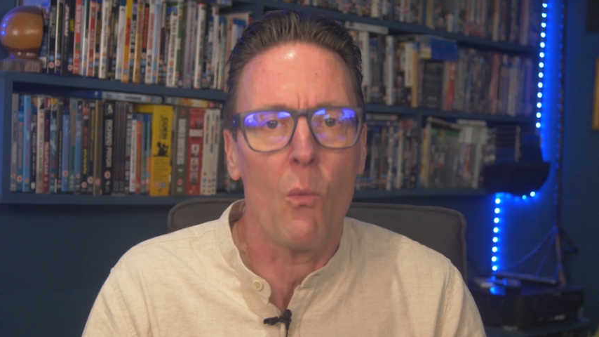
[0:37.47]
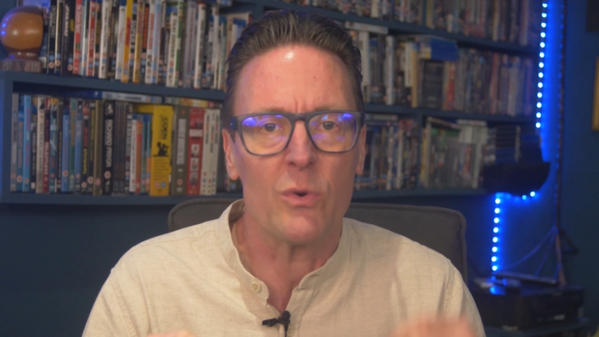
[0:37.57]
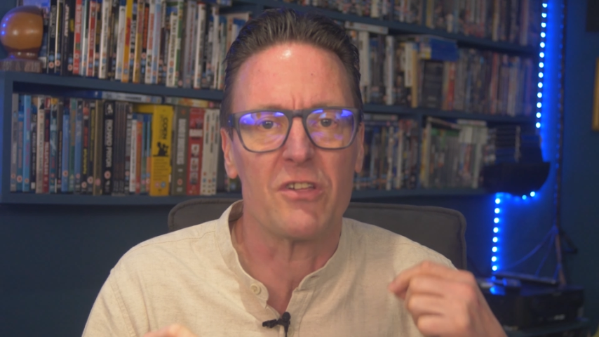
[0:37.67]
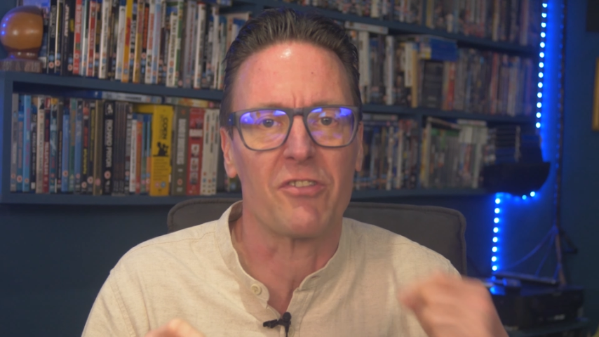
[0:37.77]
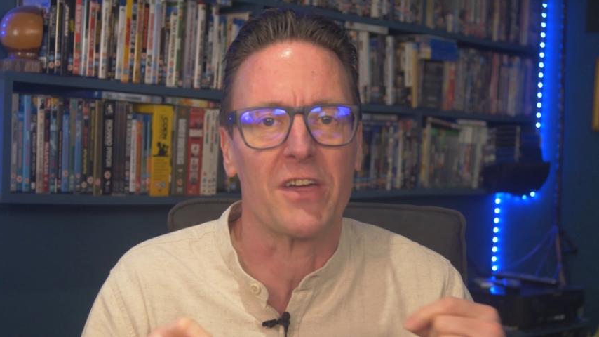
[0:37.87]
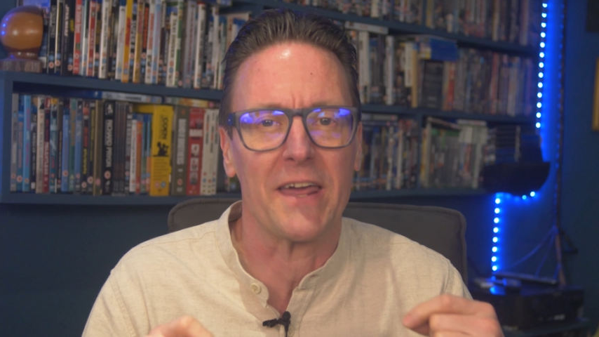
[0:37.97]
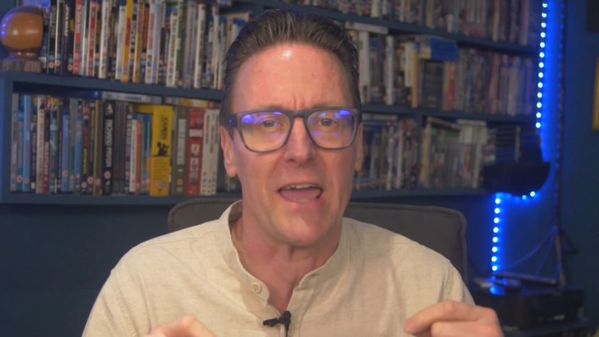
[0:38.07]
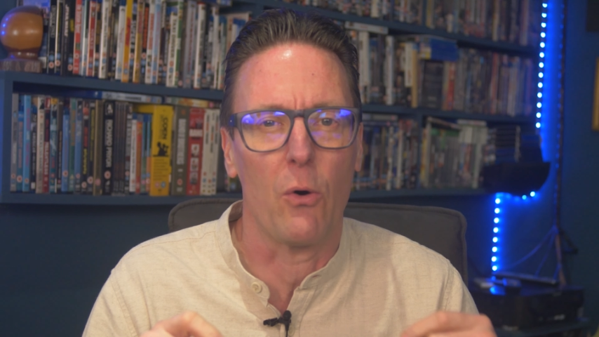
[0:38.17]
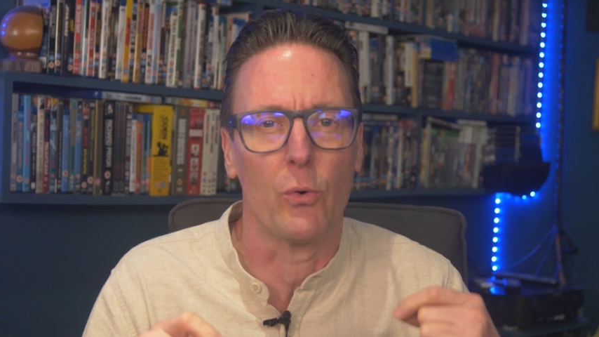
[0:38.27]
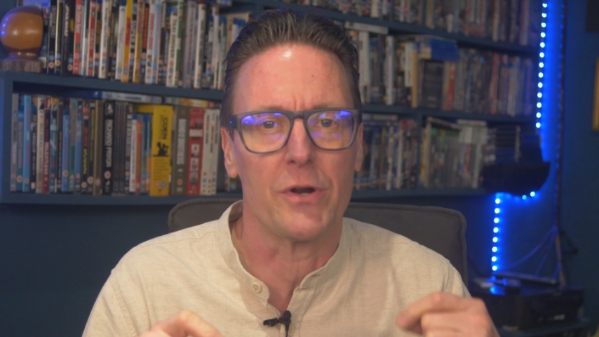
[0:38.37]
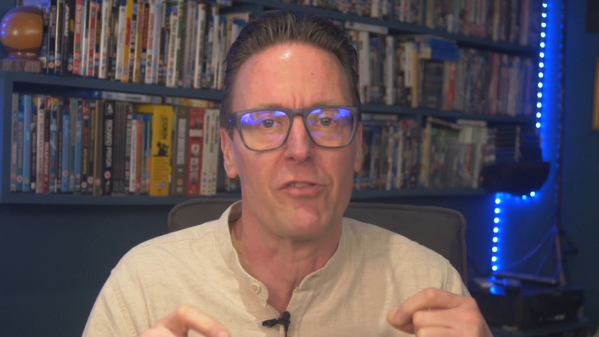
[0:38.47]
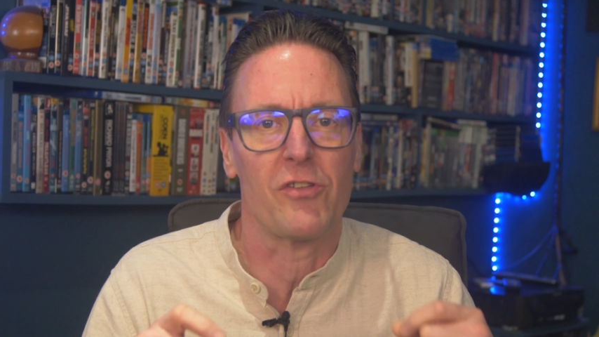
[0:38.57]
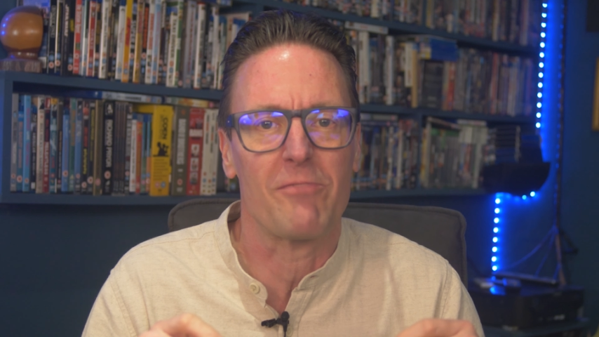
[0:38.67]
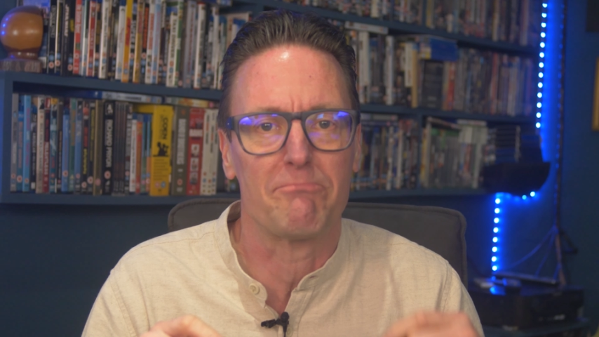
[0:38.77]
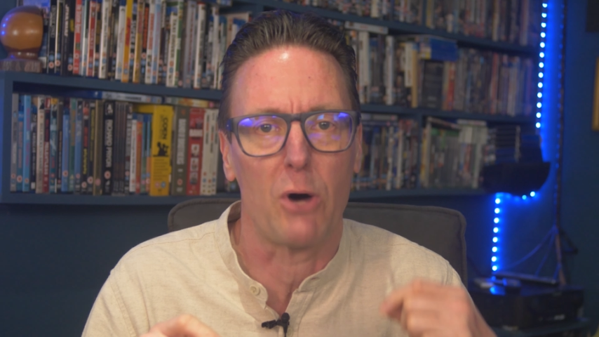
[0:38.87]
which is going to get
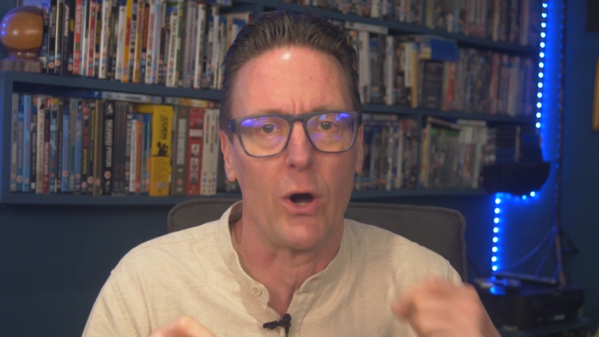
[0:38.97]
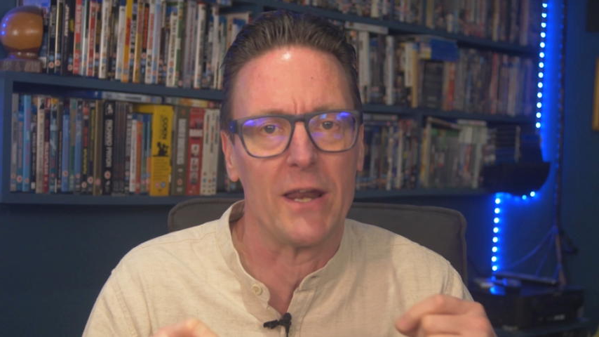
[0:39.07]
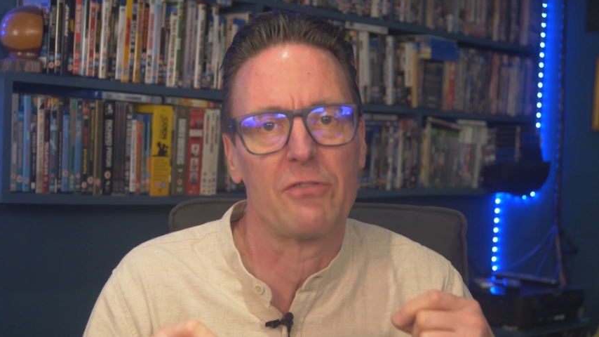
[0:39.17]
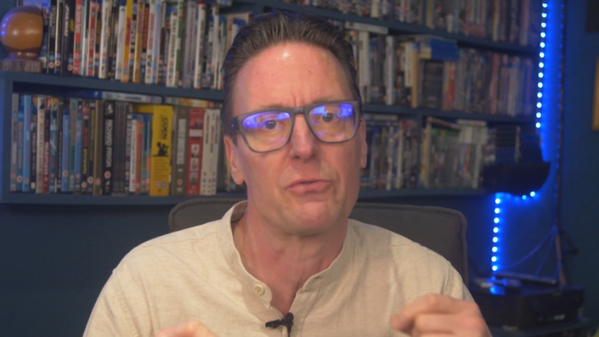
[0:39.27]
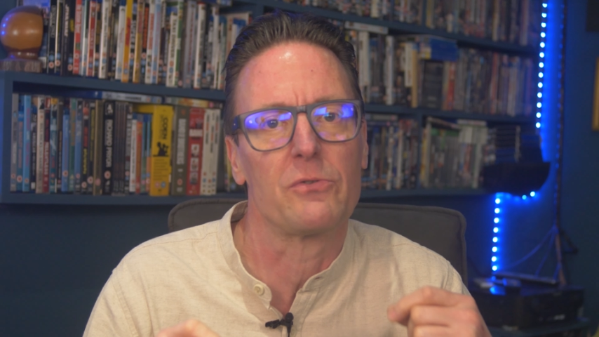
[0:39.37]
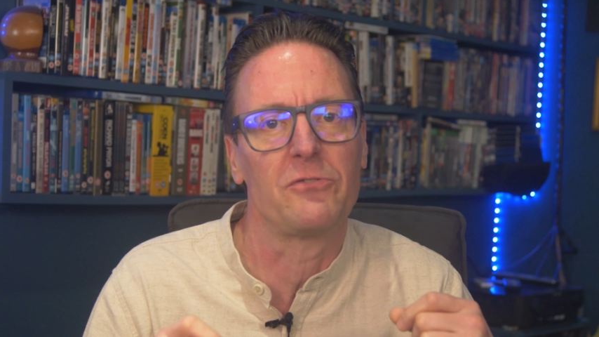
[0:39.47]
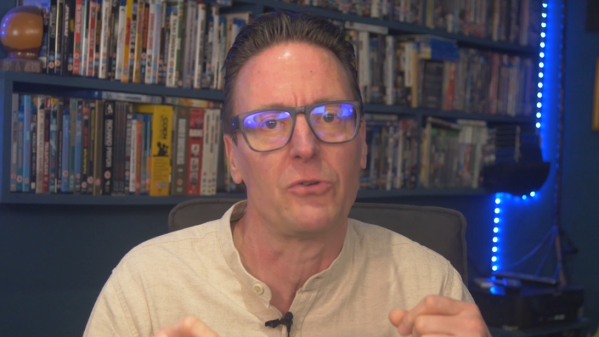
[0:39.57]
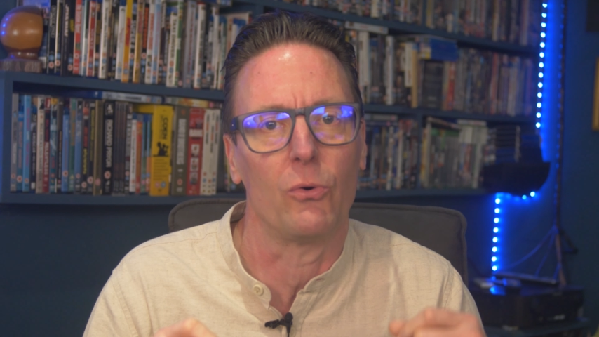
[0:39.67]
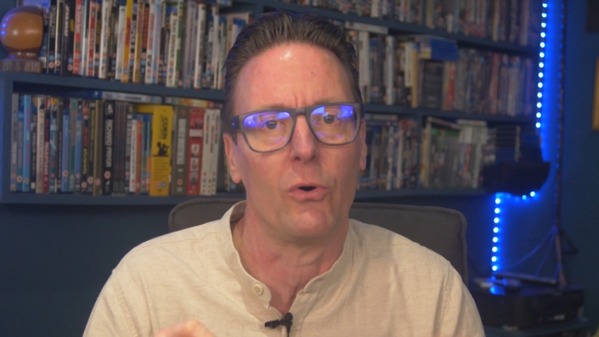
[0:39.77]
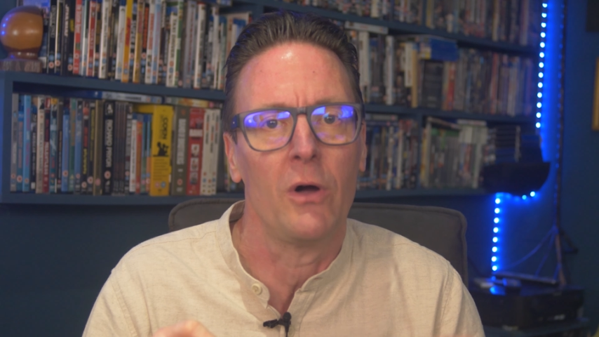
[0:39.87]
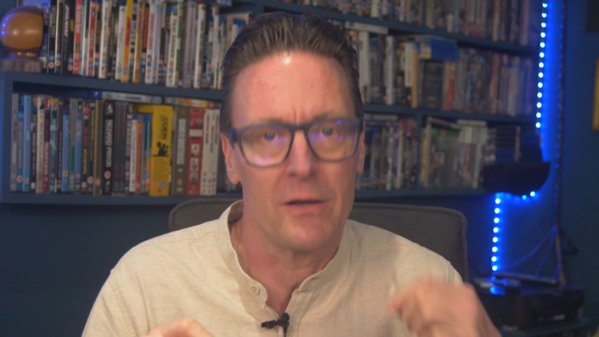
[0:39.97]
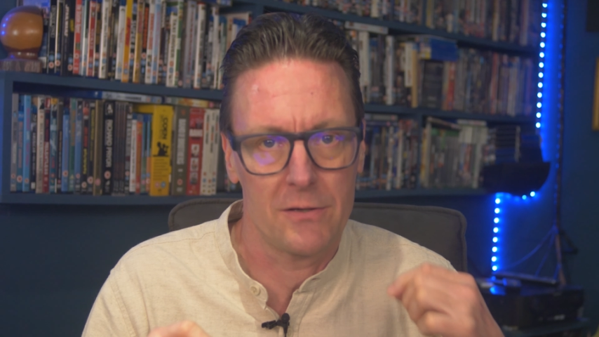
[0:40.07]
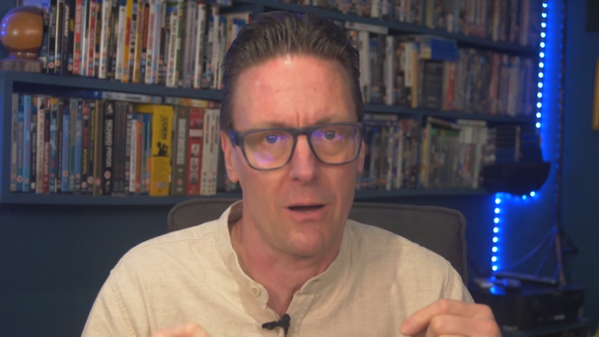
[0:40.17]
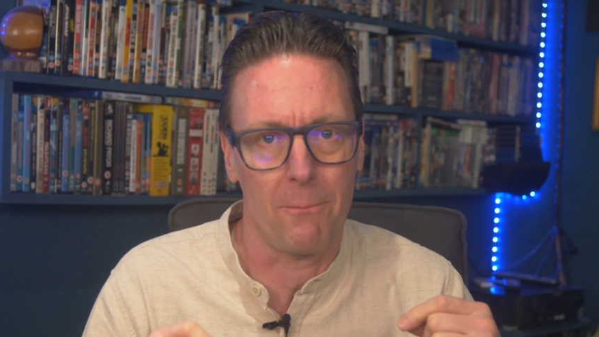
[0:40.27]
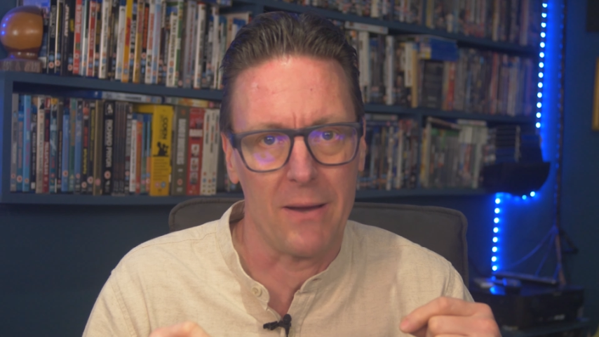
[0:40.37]
audiences piling through the door
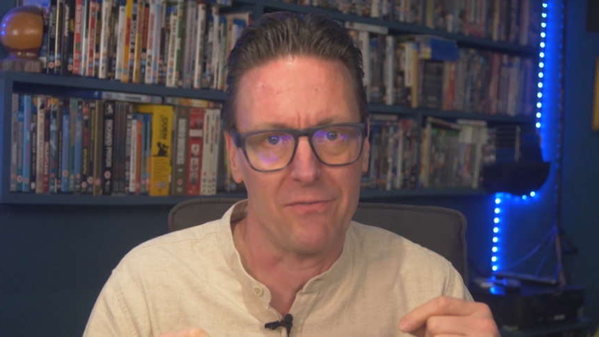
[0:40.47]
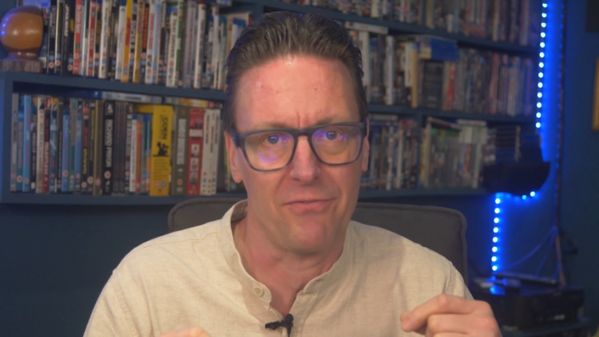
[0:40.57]
come May